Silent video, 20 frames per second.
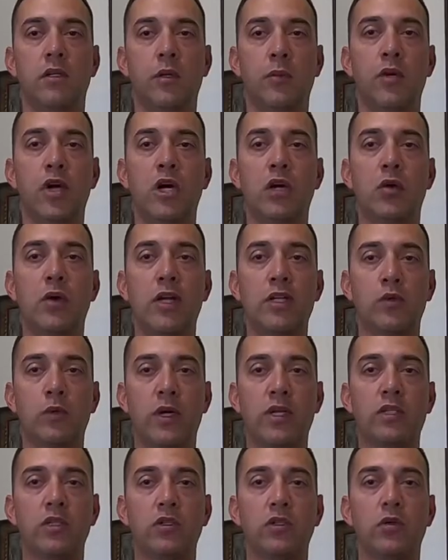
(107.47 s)
Upon
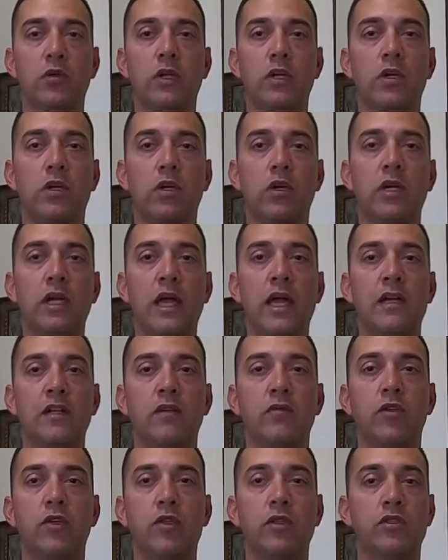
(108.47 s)
graduation, you incur an
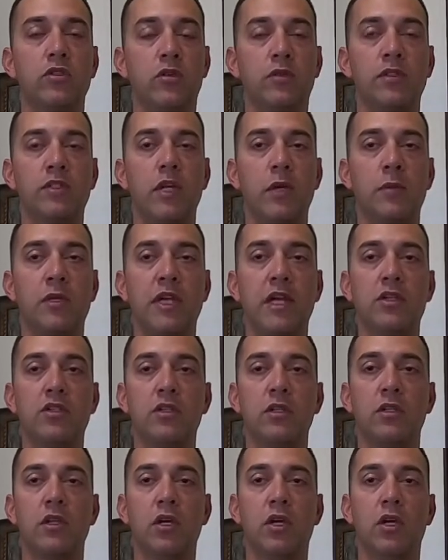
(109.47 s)
active duty service
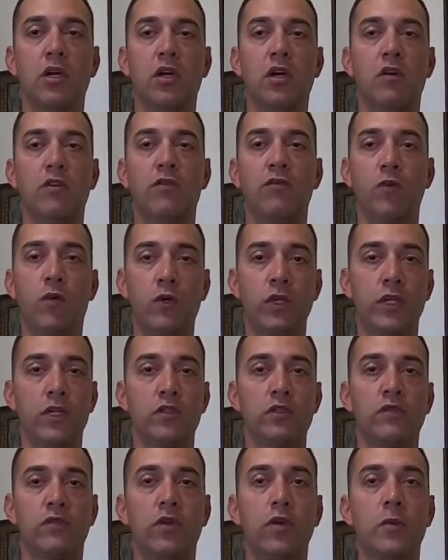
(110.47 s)
obligation of four
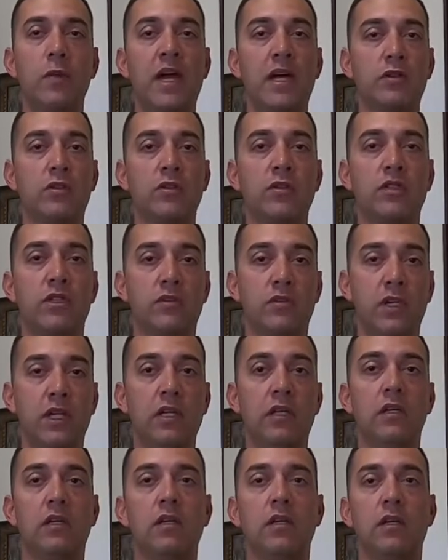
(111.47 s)
years for a master's if
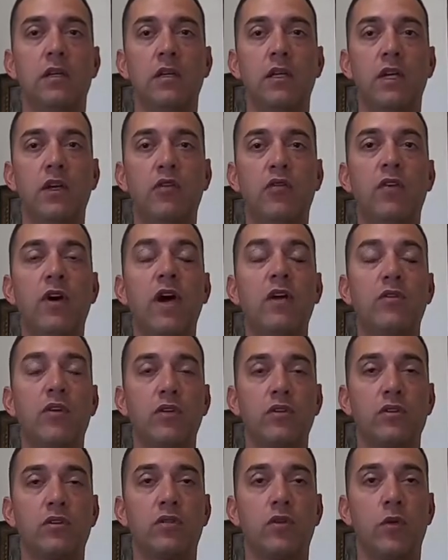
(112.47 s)
needed and five
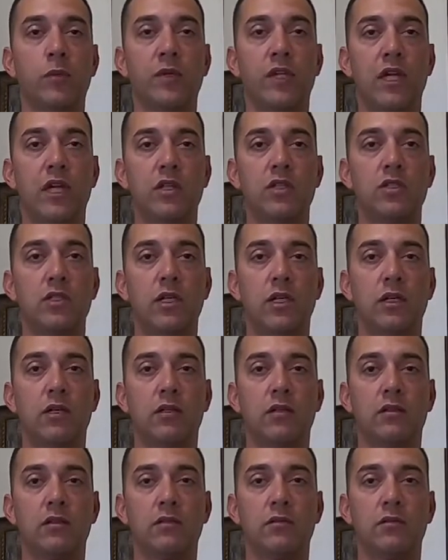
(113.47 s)
years for a PhD.